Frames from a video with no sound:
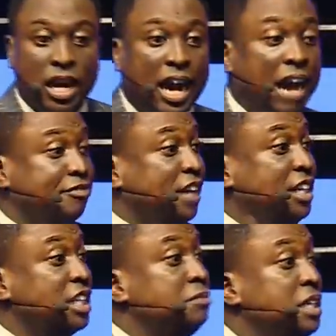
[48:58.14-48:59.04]
After
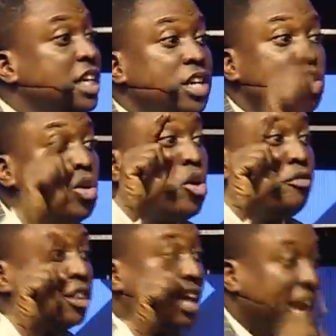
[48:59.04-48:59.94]
this meeting, you go
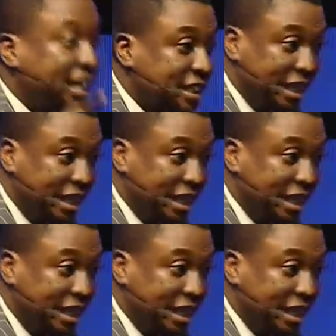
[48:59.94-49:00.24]
for the class.